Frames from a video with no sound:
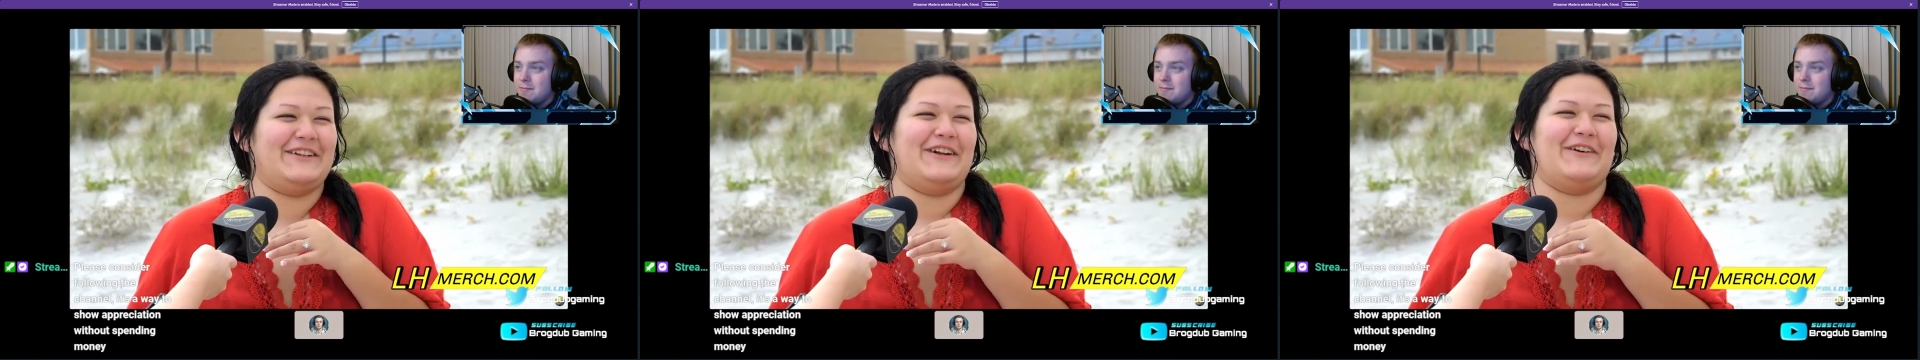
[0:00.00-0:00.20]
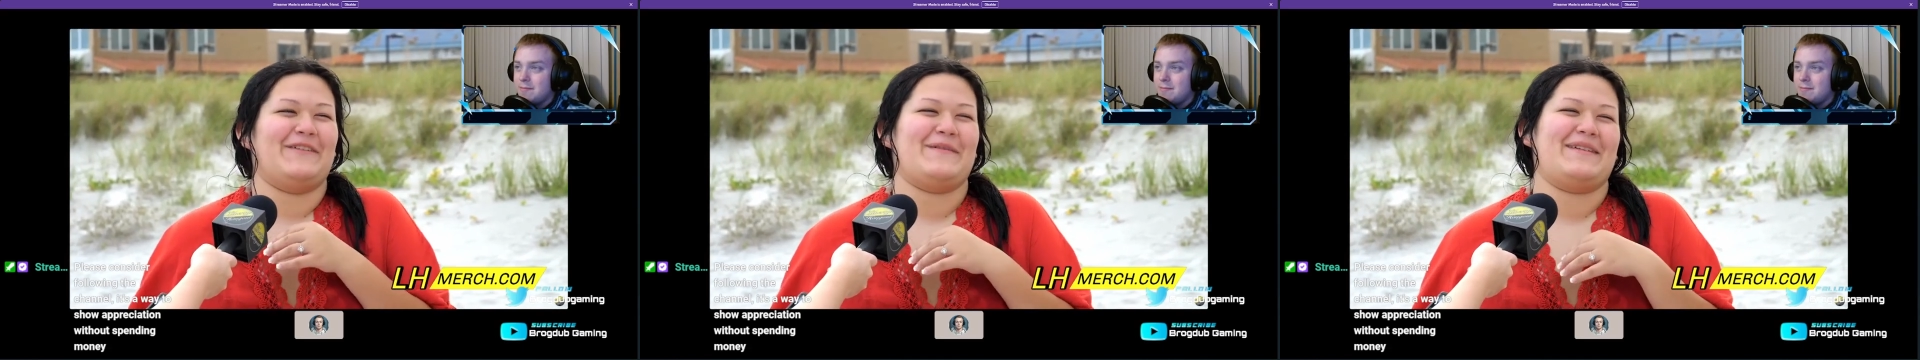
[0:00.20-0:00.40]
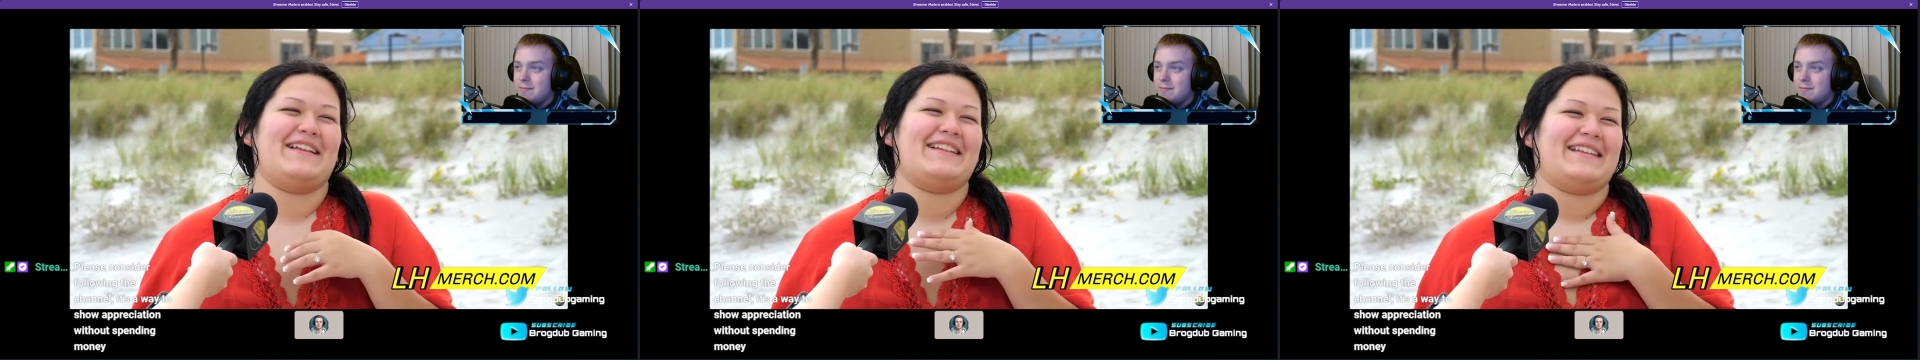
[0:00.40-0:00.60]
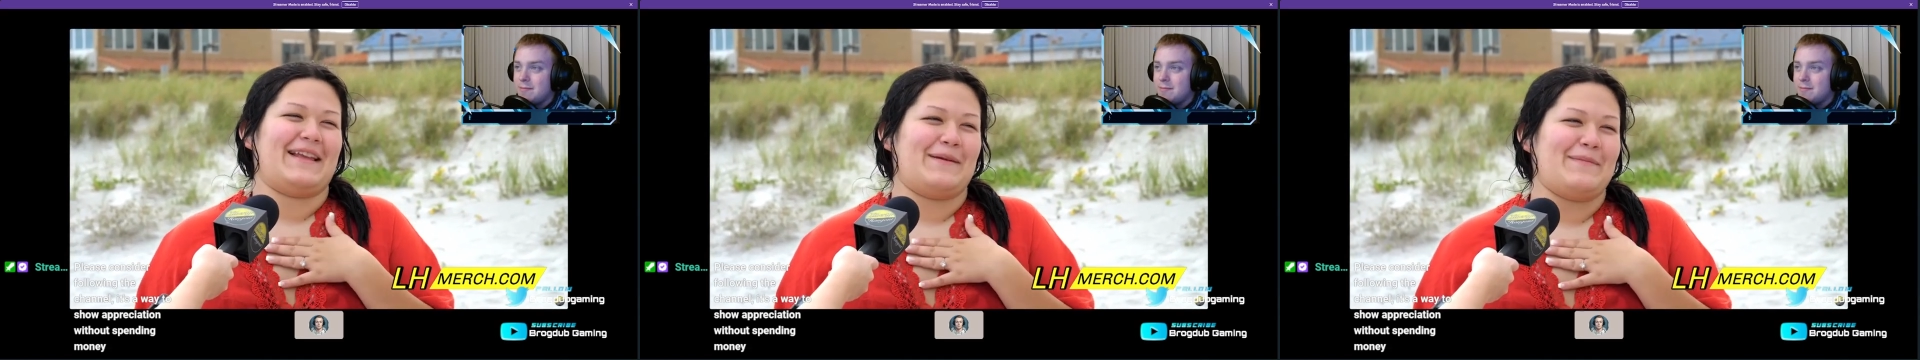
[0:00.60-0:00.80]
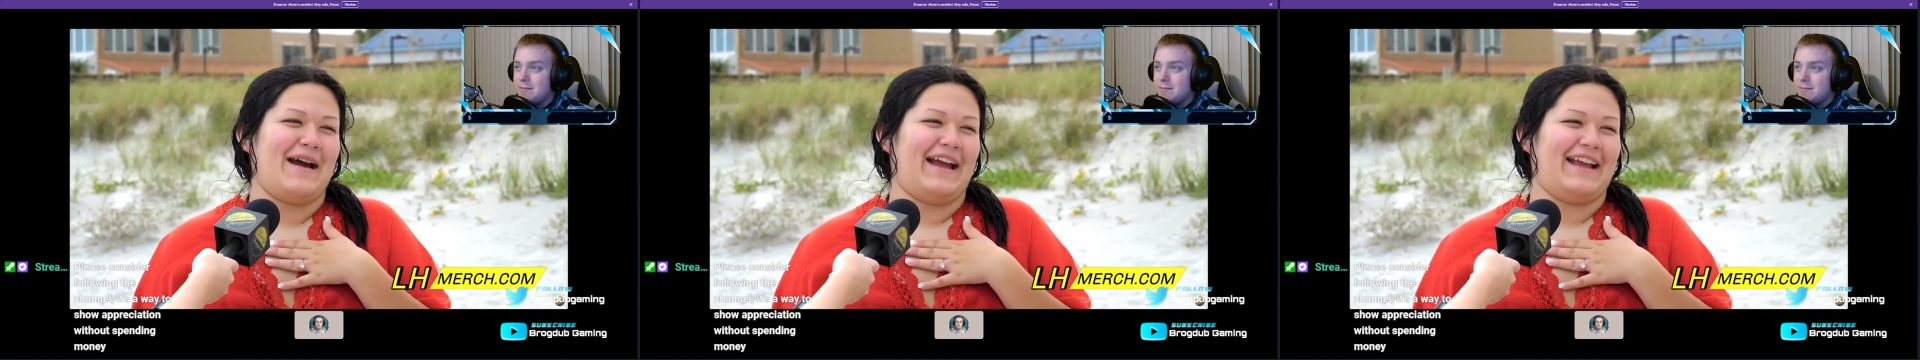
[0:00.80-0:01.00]
Speaker 1: you don't want me to
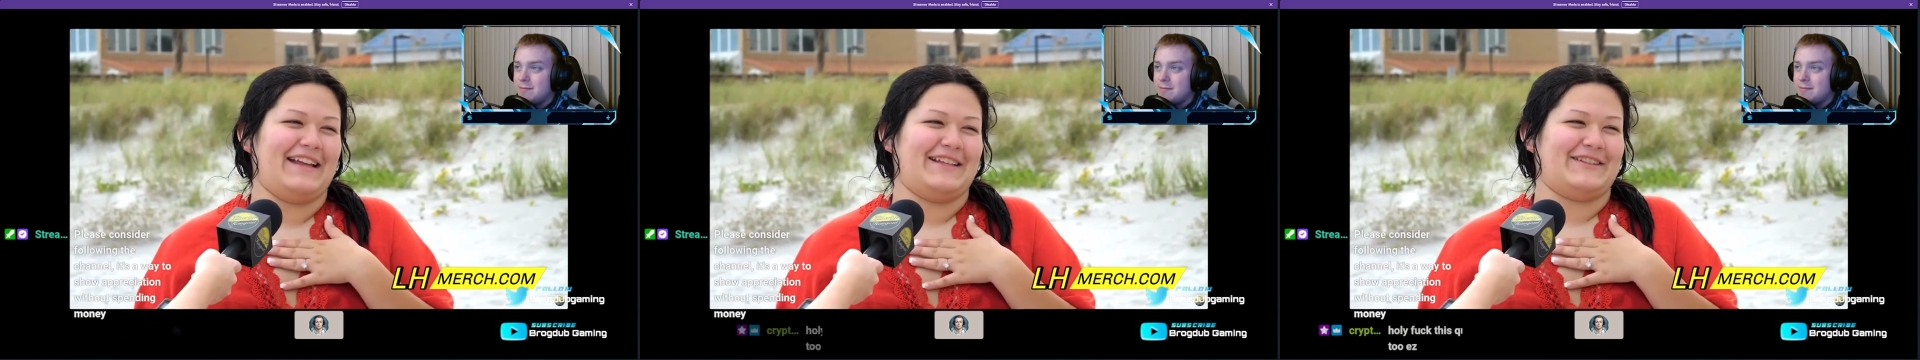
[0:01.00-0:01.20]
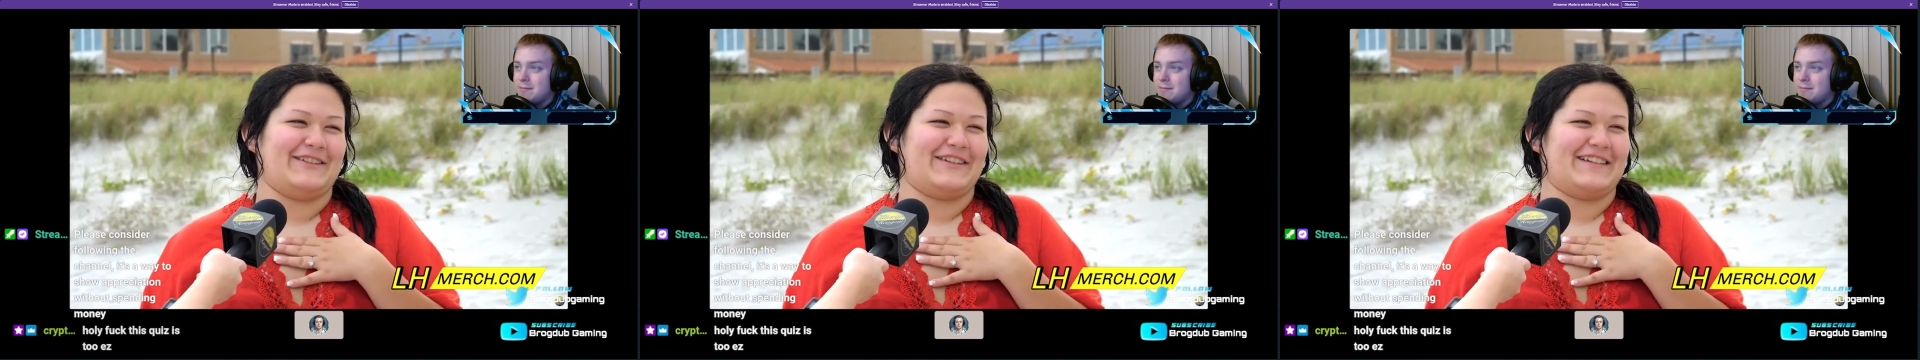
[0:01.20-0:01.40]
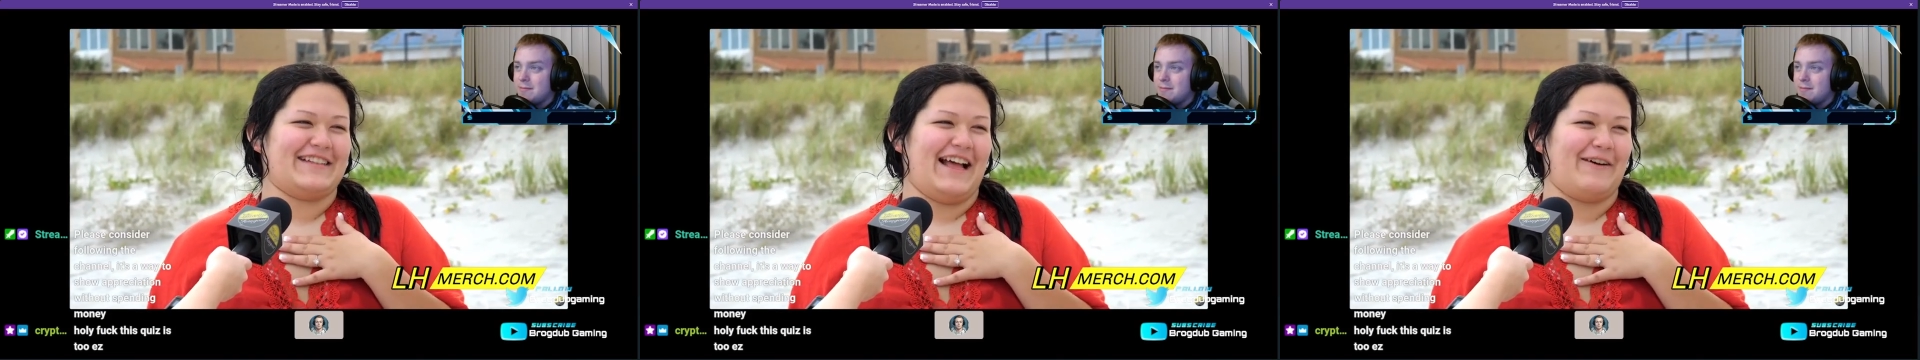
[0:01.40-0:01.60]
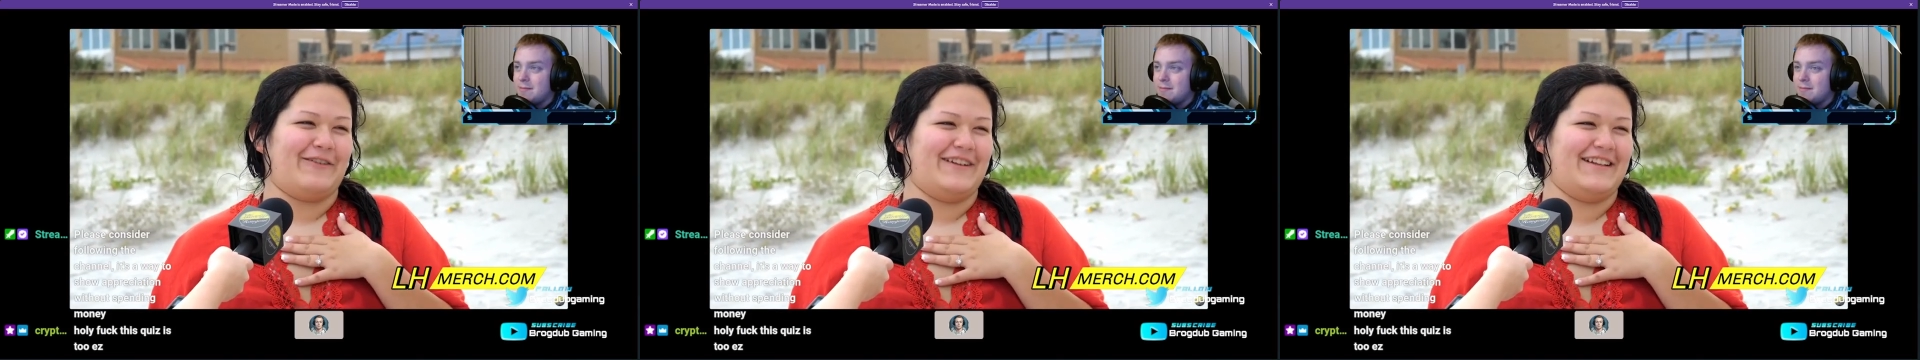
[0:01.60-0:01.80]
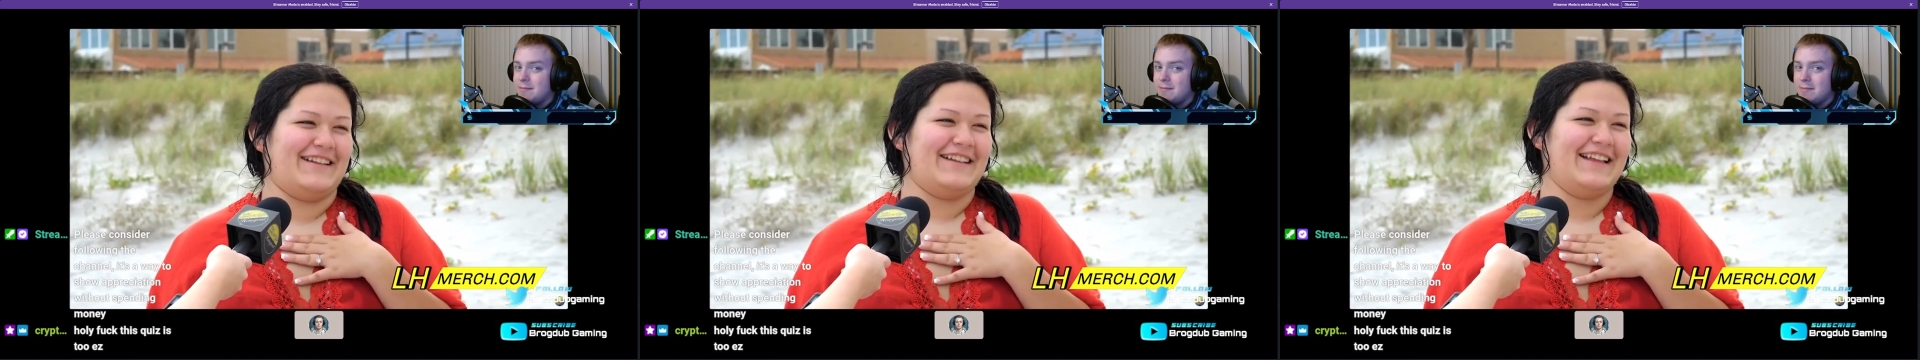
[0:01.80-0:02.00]
say my answer because
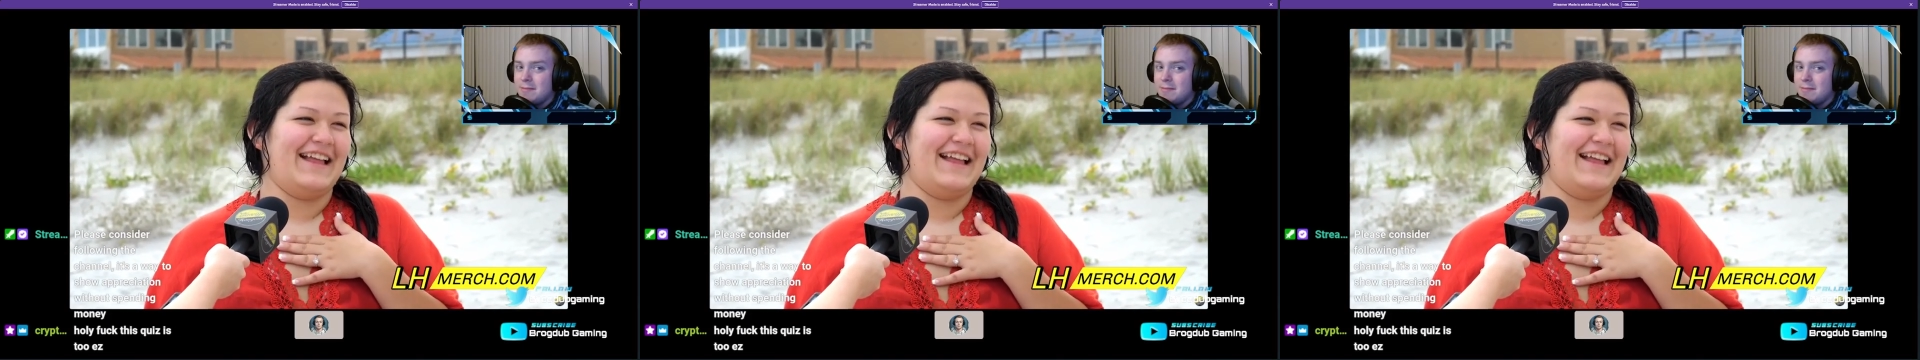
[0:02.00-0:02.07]
I was.